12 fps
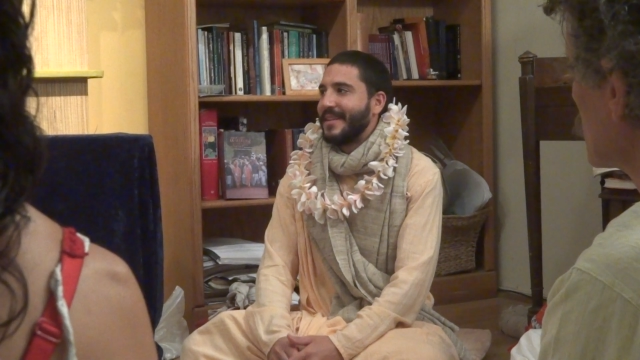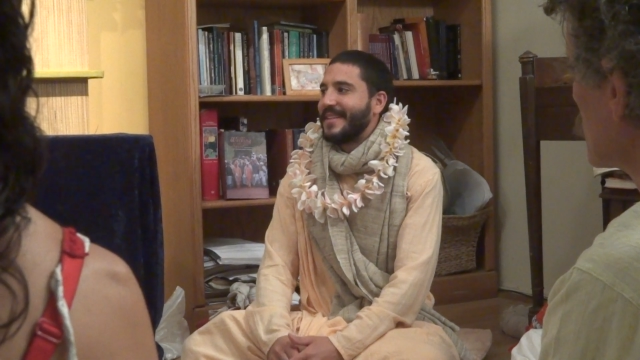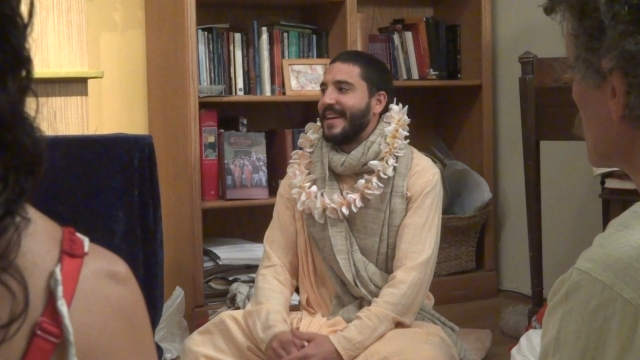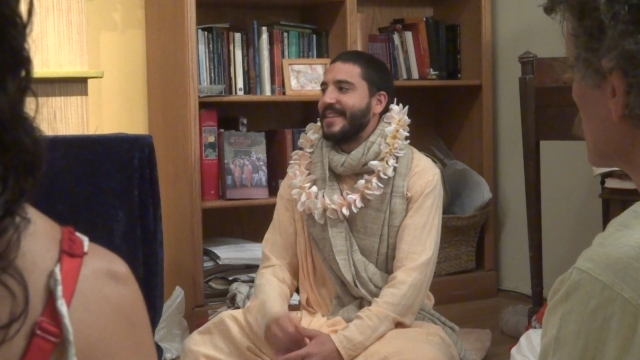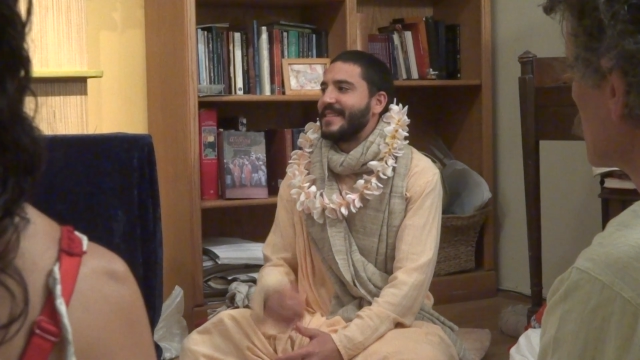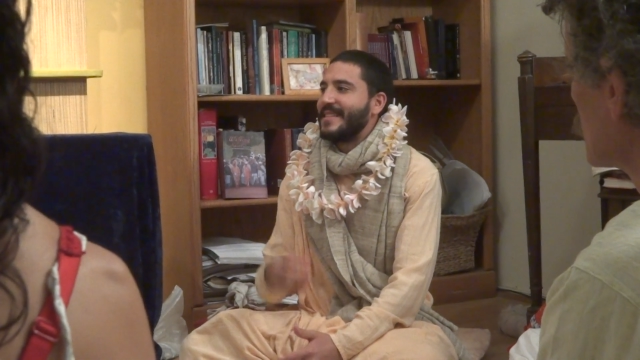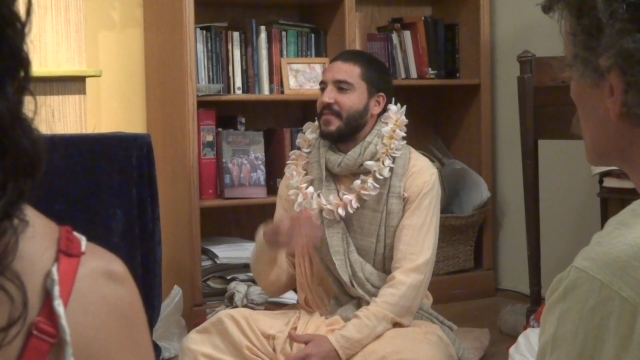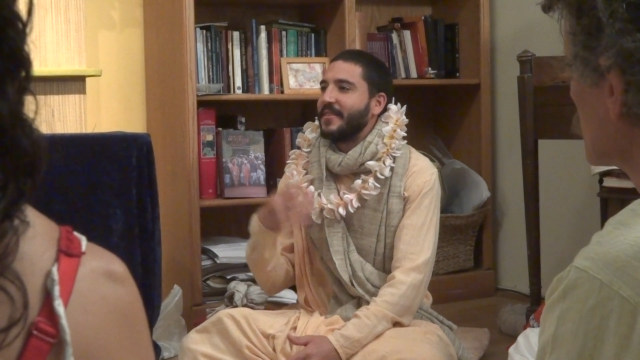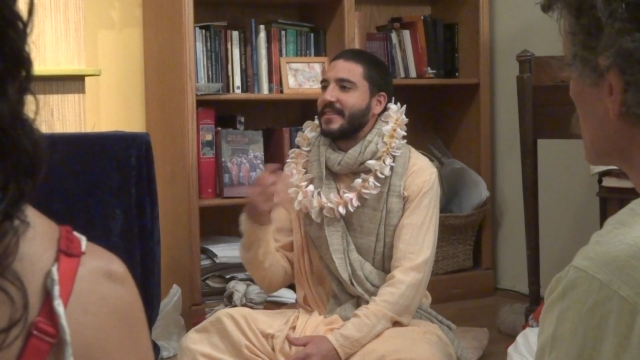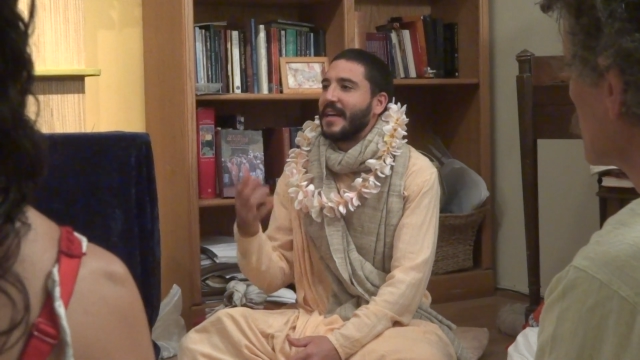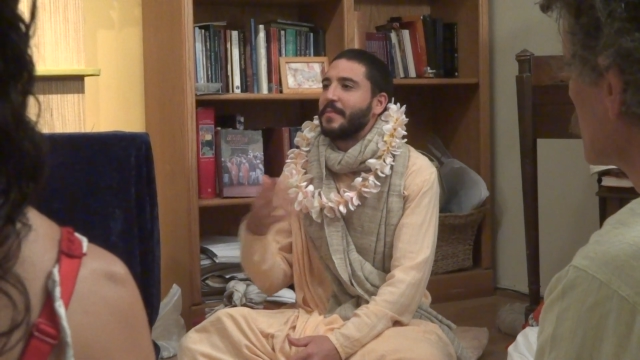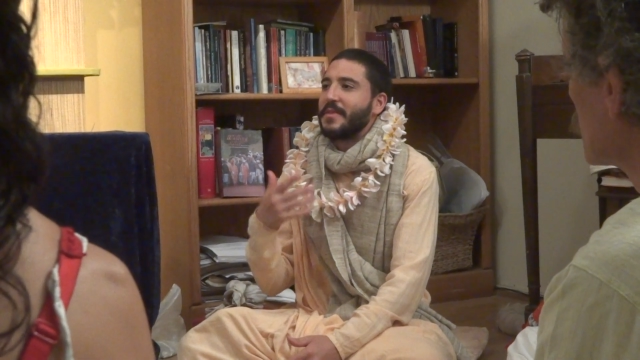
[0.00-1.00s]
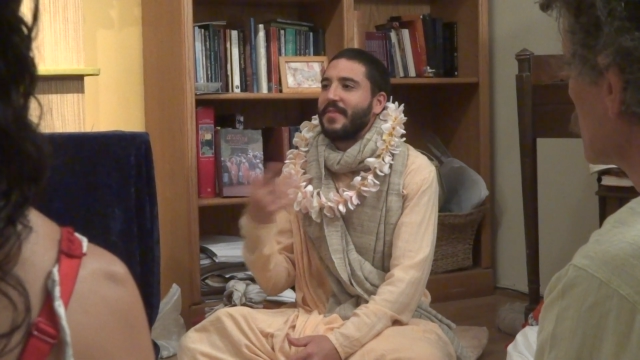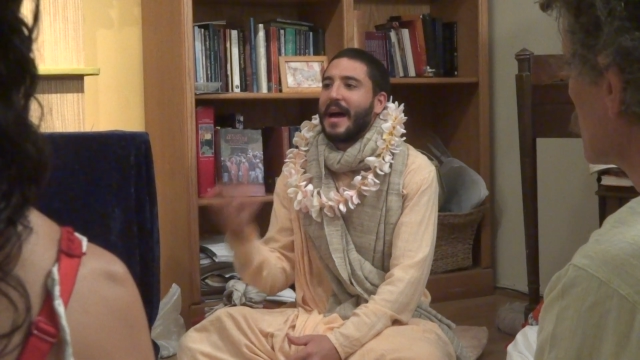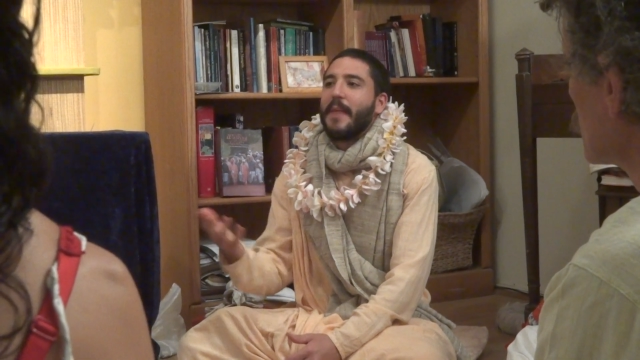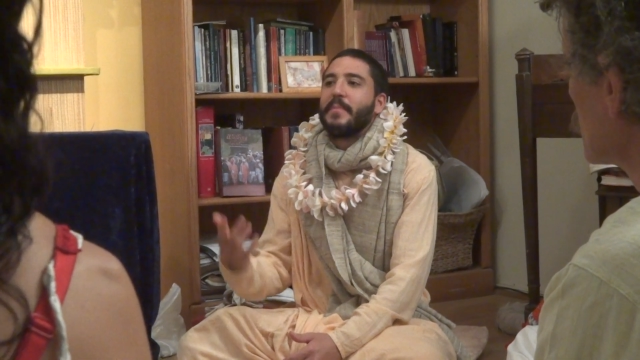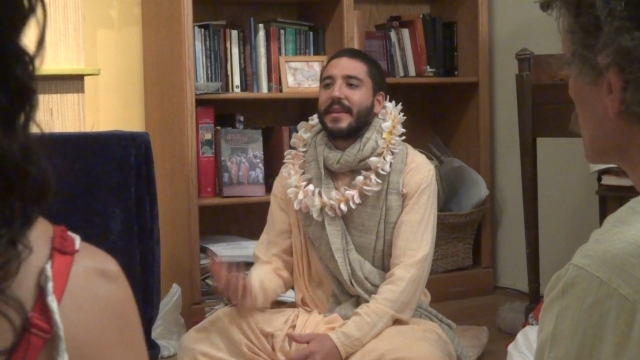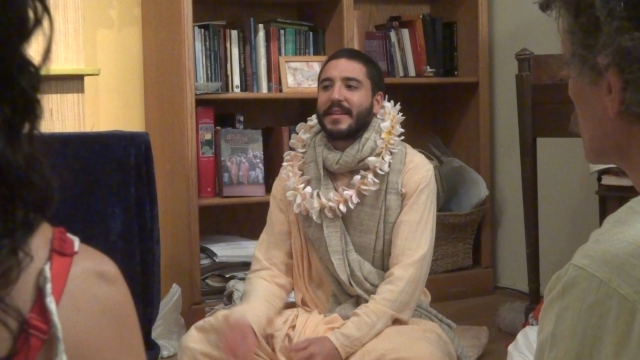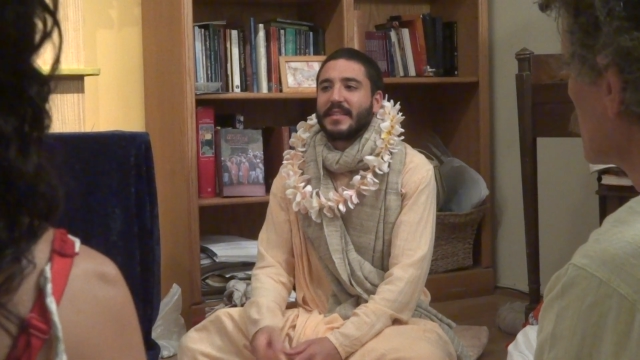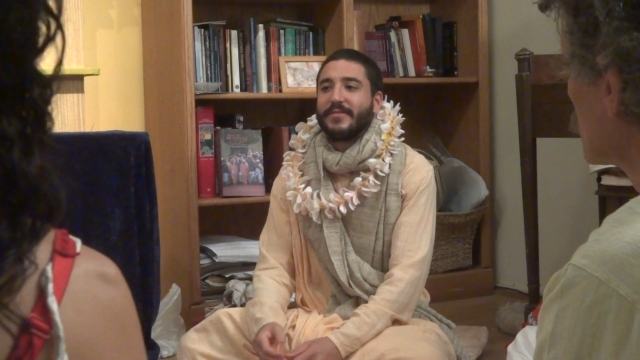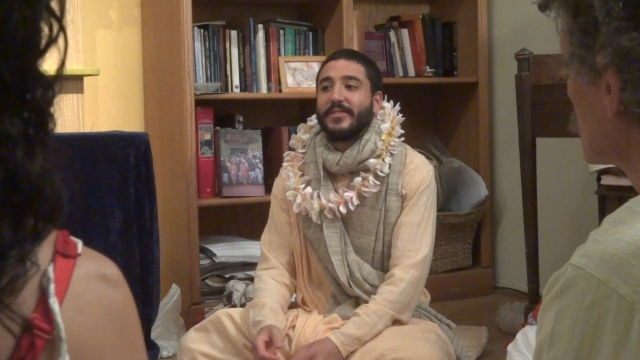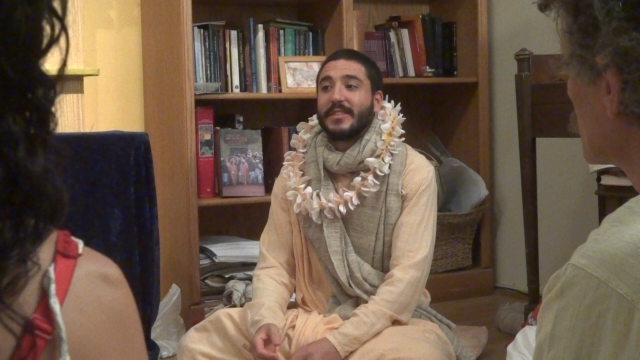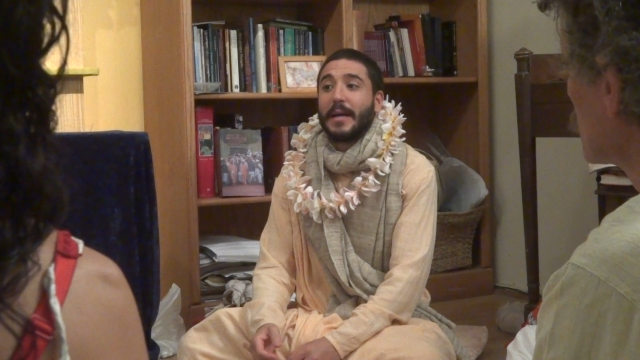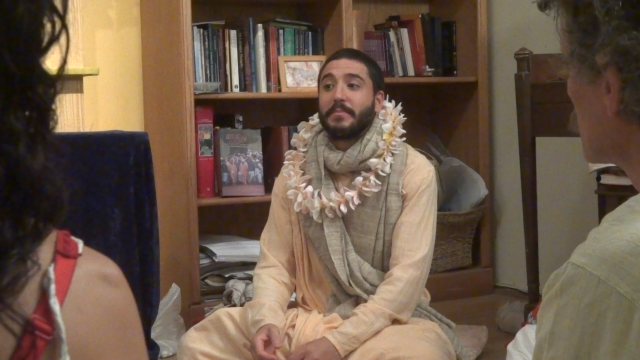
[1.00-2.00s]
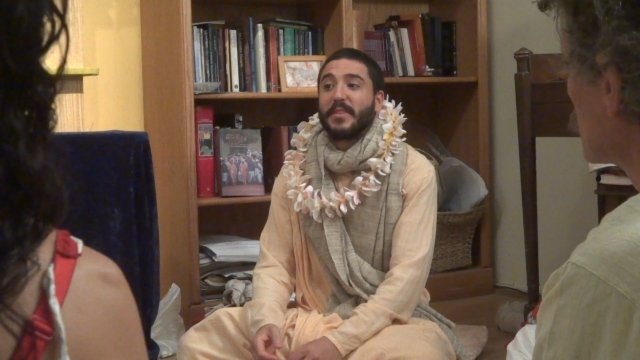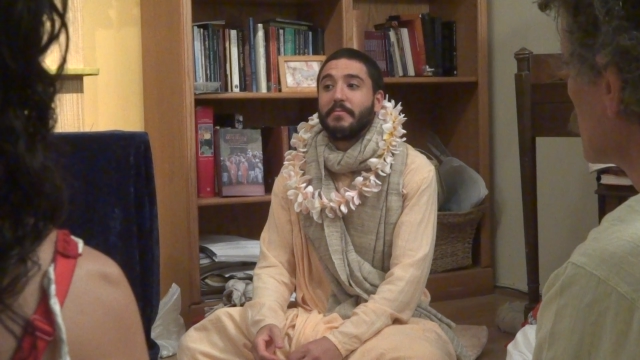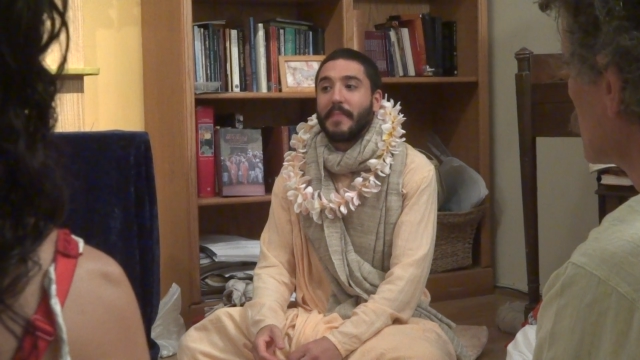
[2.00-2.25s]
taste different types of happiness, different types of